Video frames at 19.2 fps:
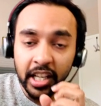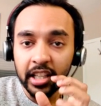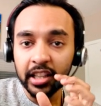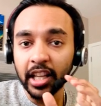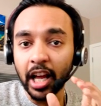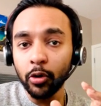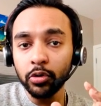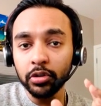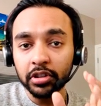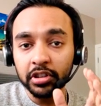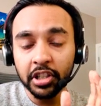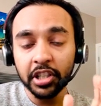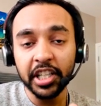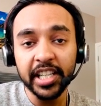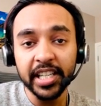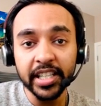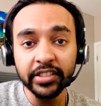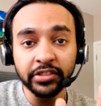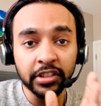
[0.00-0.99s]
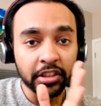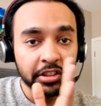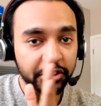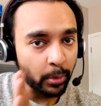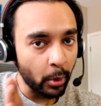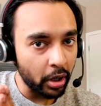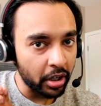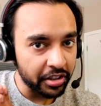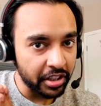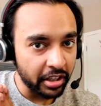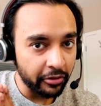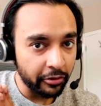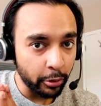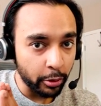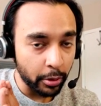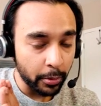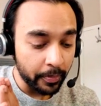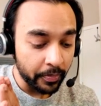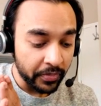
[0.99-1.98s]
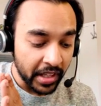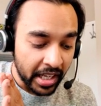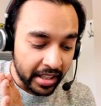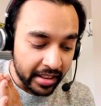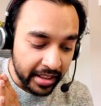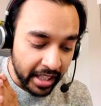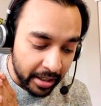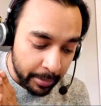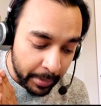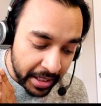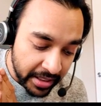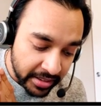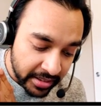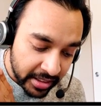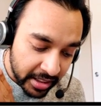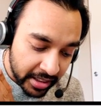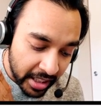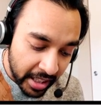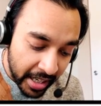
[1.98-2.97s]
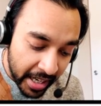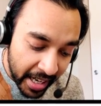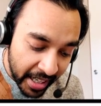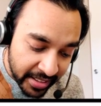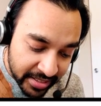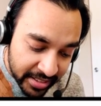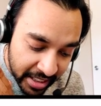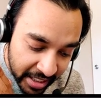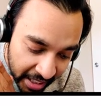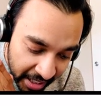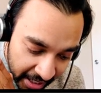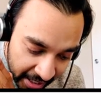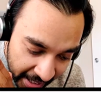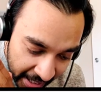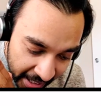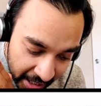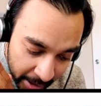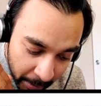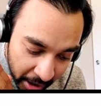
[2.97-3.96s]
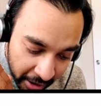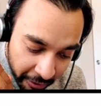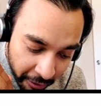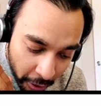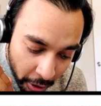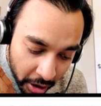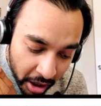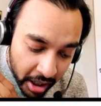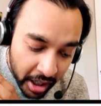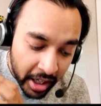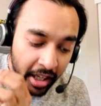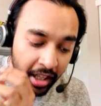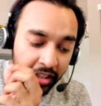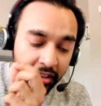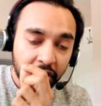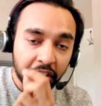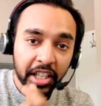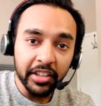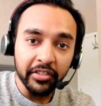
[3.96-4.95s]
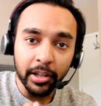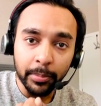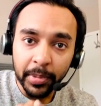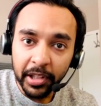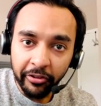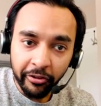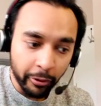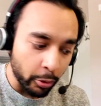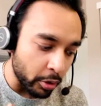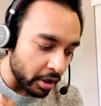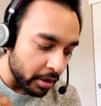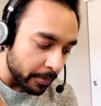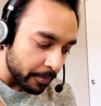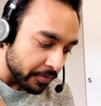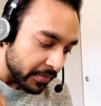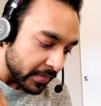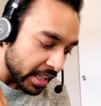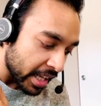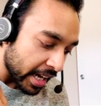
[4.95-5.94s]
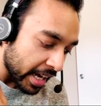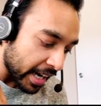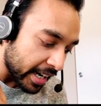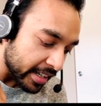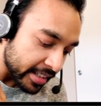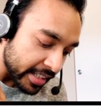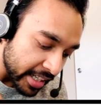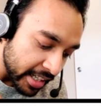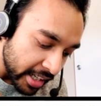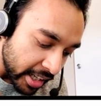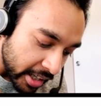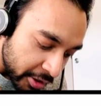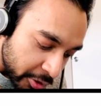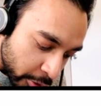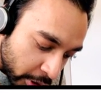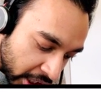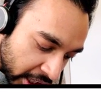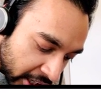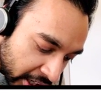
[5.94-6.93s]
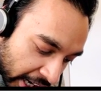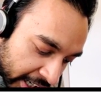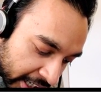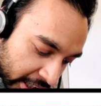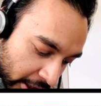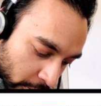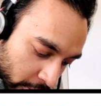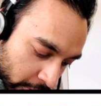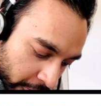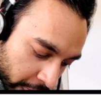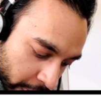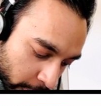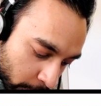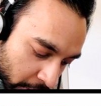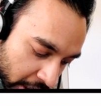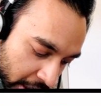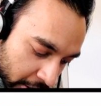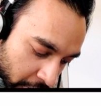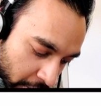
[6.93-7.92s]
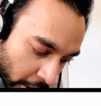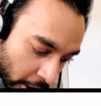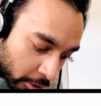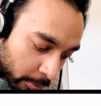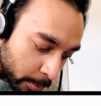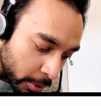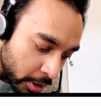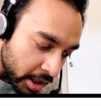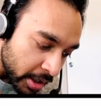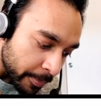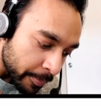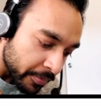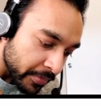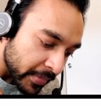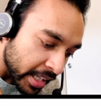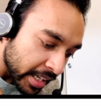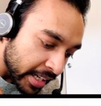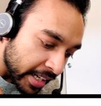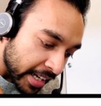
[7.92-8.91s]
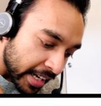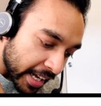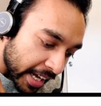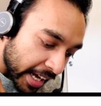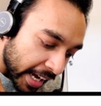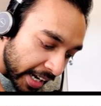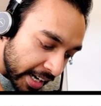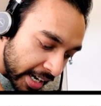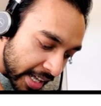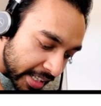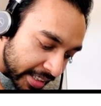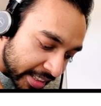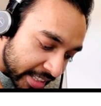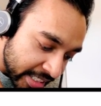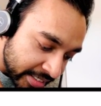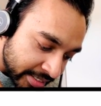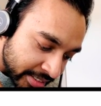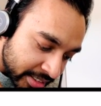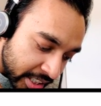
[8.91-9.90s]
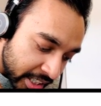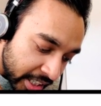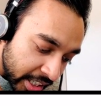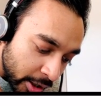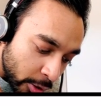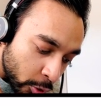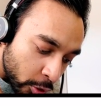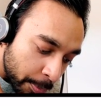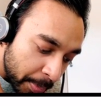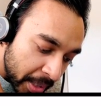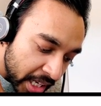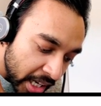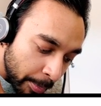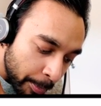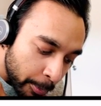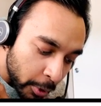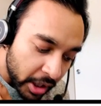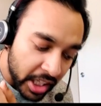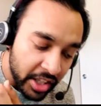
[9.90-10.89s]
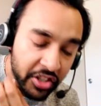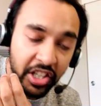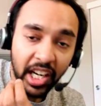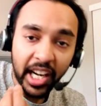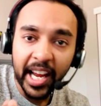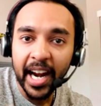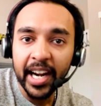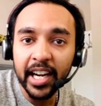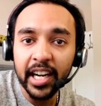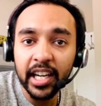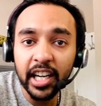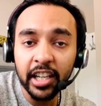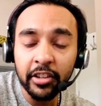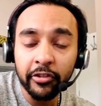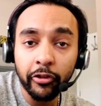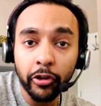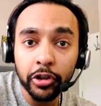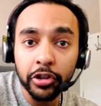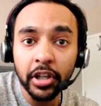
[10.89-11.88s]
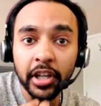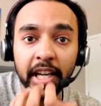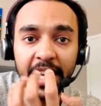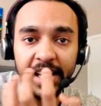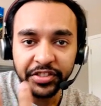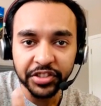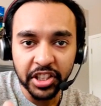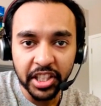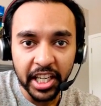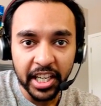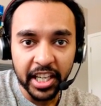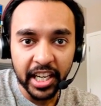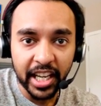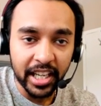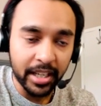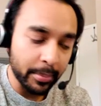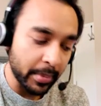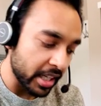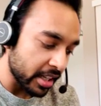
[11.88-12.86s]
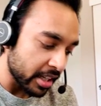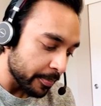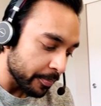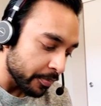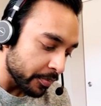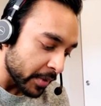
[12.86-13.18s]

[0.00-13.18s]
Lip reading: Now 3 is smaller than 4. That means the next greater element for 3 will be 4. And then you can write down 4 in your output. And this 3 could be a potential candidate for your next greater element.